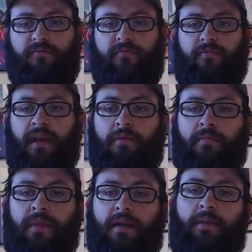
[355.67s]
many
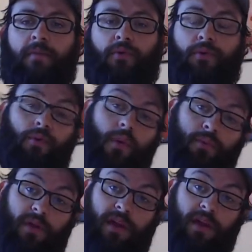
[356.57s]
many people grew up
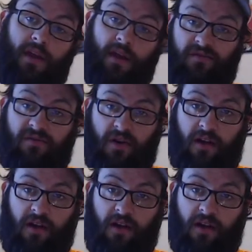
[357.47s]
with it as far